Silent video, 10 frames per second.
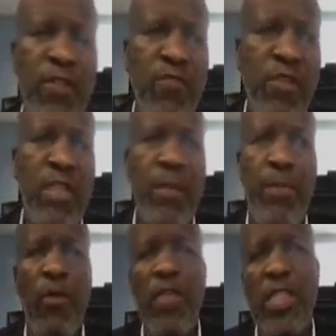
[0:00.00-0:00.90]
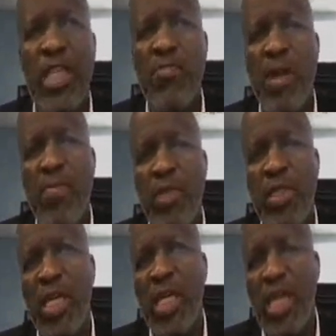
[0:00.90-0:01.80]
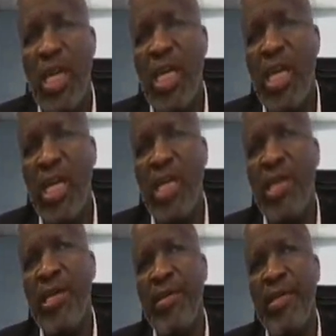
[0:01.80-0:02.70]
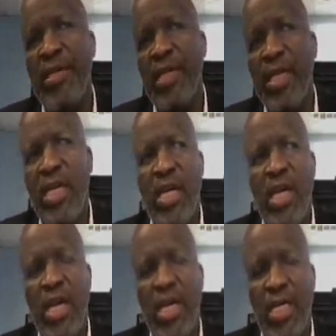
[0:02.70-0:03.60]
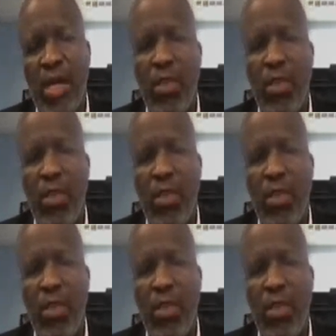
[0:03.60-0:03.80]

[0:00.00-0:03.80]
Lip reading: the province came up with a township